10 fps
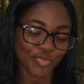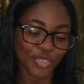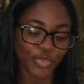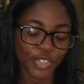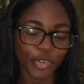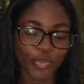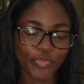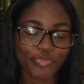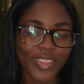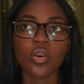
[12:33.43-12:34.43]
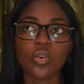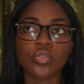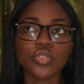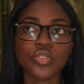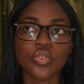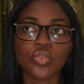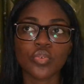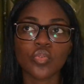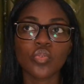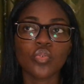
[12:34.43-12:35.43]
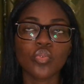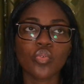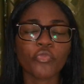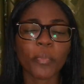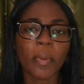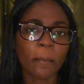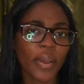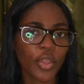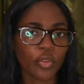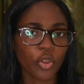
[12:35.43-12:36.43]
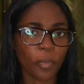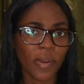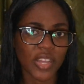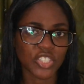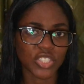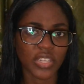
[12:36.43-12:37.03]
we will. Also, remember your passion.